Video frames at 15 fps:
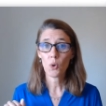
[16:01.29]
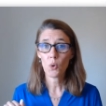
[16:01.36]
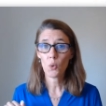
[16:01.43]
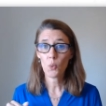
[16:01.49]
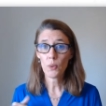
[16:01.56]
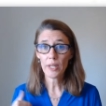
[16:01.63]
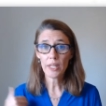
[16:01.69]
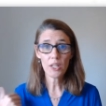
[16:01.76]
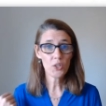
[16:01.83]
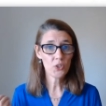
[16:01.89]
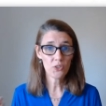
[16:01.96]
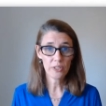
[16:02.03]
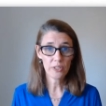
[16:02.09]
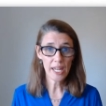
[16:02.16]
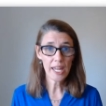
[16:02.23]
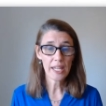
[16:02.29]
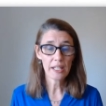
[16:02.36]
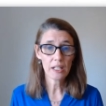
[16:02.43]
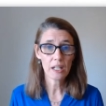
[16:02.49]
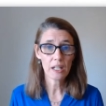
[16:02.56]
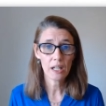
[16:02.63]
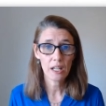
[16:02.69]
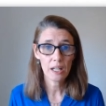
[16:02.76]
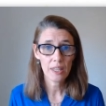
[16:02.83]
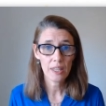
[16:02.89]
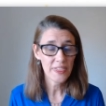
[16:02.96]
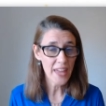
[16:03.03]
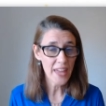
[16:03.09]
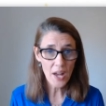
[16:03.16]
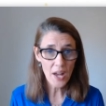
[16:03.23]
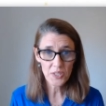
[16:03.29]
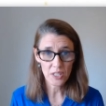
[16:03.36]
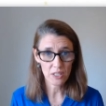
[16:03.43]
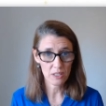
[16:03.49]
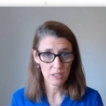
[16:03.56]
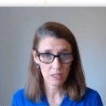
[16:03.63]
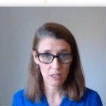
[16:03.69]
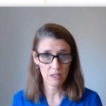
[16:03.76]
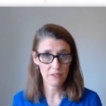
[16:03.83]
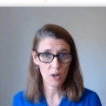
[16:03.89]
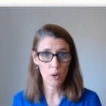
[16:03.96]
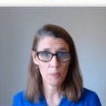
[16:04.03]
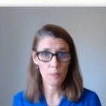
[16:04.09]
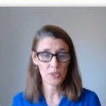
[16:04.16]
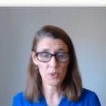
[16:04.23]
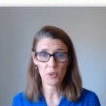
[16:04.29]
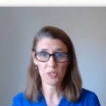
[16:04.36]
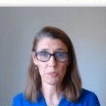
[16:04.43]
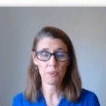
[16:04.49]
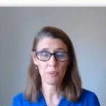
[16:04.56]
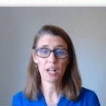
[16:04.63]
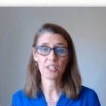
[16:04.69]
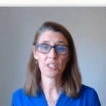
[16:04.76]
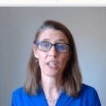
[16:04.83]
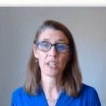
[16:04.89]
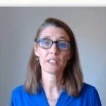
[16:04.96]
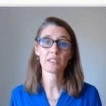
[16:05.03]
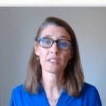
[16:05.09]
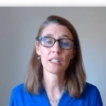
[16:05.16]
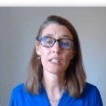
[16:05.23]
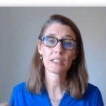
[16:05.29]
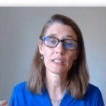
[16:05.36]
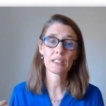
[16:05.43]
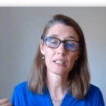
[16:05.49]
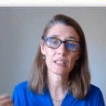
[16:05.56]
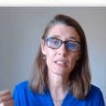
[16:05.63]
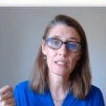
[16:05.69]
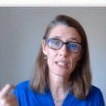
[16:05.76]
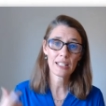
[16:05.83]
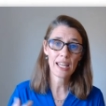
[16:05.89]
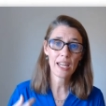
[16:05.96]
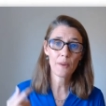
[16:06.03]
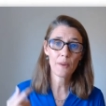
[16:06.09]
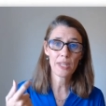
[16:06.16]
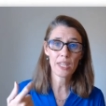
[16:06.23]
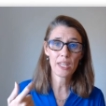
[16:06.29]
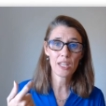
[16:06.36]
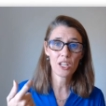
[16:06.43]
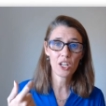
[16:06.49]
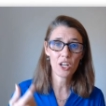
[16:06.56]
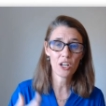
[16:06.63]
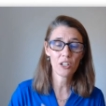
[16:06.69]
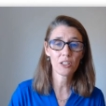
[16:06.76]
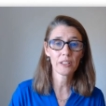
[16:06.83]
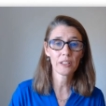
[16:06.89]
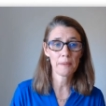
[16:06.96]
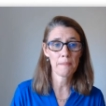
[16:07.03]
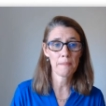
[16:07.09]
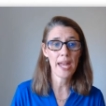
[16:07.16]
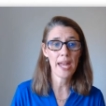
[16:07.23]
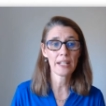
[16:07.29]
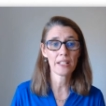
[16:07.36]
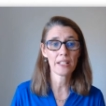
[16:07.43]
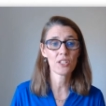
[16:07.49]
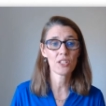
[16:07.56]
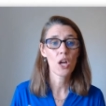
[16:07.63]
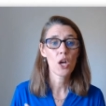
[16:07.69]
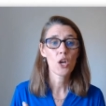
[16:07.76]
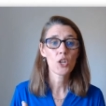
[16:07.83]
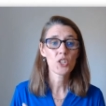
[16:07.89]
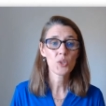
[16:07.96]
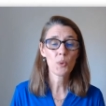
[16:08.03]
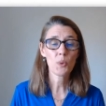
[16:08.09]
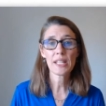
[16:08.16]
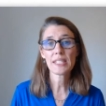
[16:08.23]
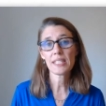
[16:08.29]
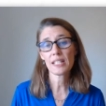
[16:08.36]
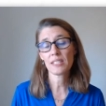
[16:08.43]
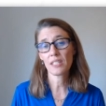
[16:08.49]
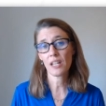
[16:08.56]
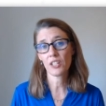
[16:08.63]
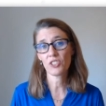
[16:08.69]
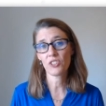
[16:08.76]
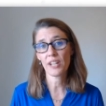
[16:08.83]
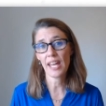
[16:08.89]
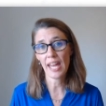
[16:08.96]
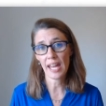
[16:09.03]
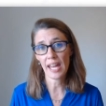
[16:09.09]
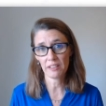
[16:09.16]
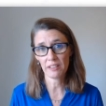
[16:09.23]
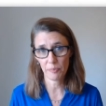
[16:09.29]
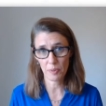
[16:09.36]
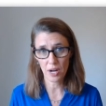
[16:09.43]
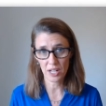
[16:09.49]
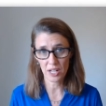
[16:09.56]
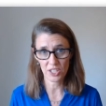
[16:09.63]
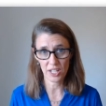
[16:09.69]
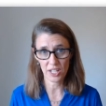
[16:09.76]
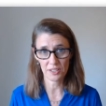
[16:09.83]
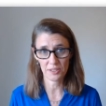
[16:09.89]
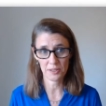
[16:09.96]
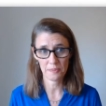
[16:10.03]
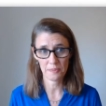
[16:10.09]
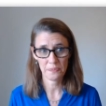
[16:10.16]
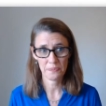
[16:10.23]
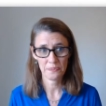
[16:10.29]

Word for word: we create thousands of open source projects. And today we currently manage 2,600 active projects.